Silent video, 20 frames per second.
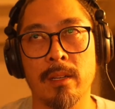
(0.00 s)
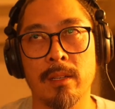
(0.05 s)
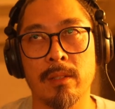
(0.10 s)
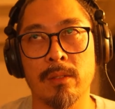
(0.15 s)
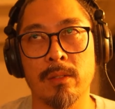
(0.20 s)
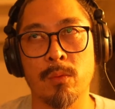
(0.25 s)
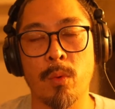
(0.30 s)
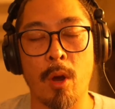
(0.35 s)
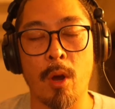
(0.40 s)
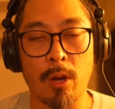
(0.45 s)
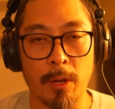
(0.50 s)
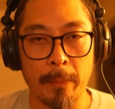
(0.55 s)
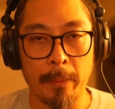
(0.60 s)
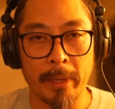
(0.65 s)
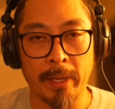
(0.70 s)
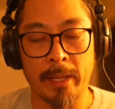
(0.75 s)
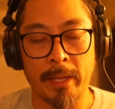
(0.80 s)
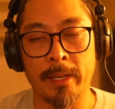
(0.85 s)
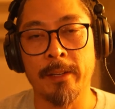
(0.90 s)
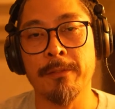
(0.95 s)
welcoming
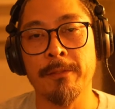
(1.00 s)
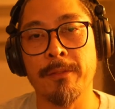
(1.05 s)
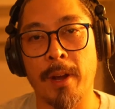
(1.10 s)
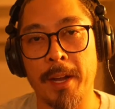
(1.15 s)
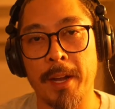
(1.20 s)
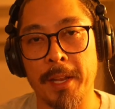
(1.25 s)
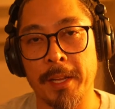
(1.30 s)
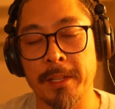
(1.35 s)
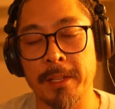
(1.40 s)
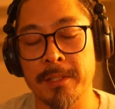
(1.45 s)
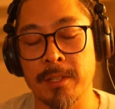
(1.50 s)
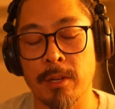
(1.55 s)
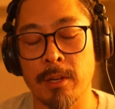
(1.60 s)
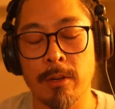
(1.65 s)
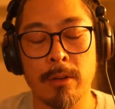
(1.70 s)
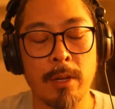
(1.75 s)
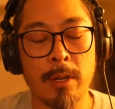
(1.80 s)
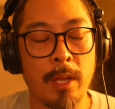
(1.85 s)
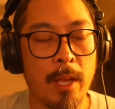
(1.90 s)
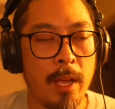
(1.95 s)
and inviting. So
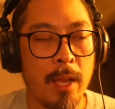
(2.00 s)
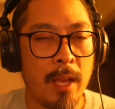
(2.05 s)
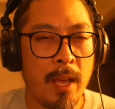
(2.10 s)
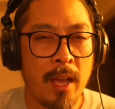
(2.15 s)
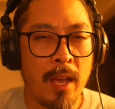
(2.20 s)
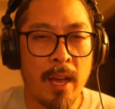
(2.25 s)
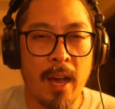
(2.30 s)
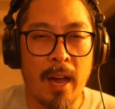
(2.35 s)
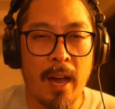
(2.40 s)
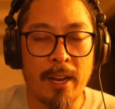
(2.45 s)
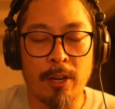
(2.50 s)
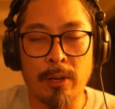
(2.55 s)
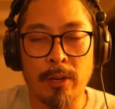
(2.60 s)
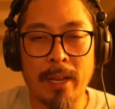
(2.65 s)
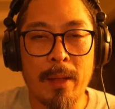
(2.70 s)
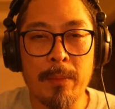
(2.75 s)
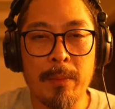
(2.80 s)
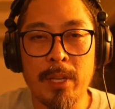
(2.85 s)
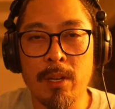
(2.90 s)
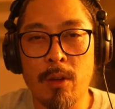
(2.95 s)
I don't know,
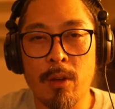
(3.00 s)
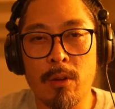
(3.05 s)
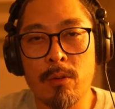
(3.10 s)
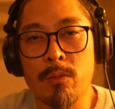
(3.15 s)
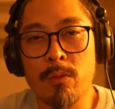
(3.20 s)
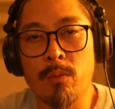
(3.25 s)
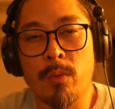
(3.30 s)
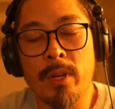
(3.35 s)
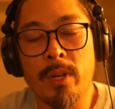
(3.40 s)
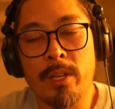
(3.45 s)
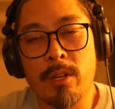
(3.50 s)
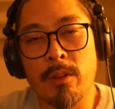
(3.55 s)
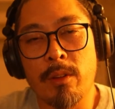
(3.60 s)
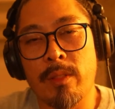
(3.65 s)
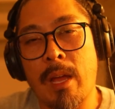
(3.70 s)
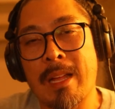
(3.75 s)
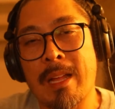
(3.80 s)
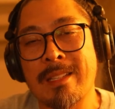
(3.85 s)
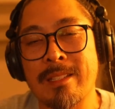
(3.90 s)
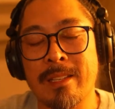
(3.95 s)
let me know what your
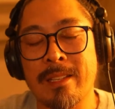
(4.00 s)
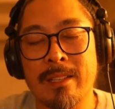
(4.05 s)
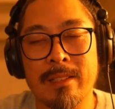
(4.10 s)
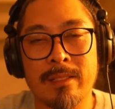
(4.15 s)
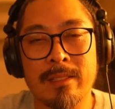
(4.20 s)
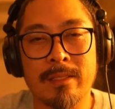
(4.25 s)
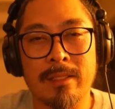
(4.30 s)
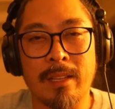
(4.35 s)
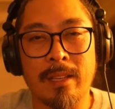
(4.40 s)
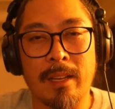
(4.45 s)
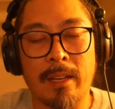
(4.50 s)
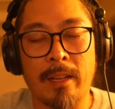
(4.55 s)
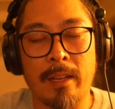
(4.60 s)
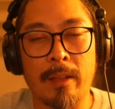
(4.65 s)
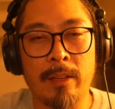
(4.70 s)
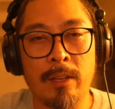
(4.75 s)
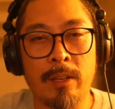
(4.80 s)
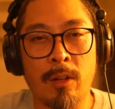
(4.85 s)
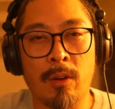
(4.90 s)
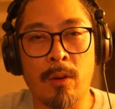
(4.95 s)
thoughts is.
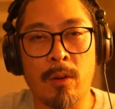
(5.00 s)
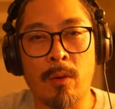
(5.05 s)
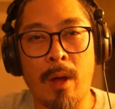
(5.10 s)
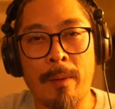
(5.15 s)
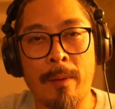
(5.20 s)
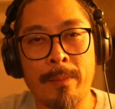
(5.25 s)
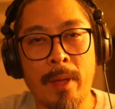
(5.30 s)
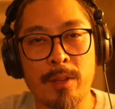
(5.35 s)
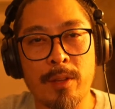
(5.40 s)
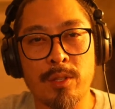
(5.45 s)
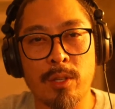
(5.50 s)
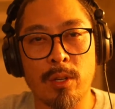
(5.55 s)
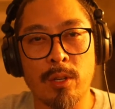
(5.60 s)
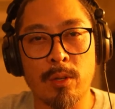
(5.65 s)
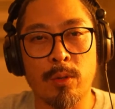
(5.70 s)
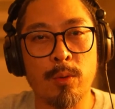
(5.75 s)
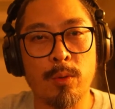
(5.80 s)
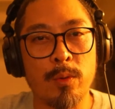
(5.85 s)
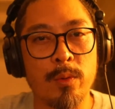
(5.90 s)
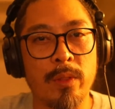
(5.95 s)
I'm not sure
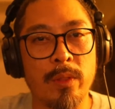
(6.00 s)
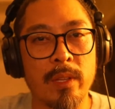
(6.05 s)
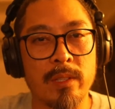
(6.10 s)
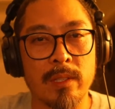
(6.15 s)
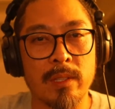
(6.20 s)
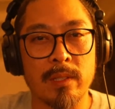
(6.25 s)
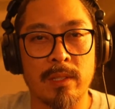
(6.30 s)
who this is